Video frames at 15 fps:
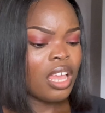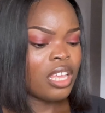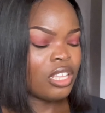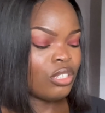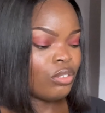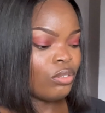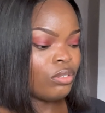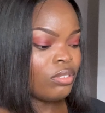
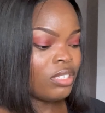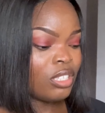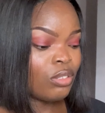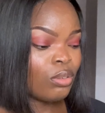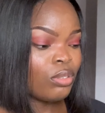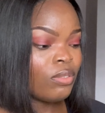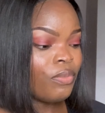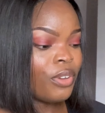It's
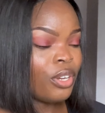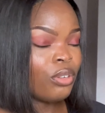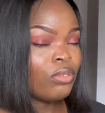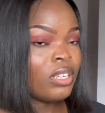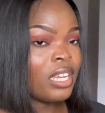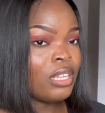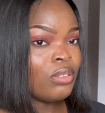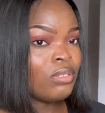also very good.
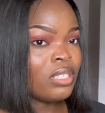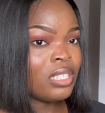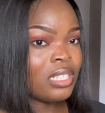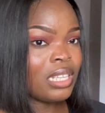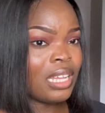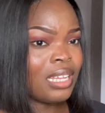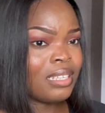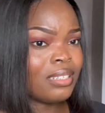I use this
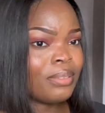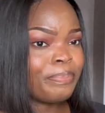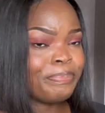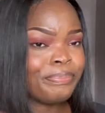as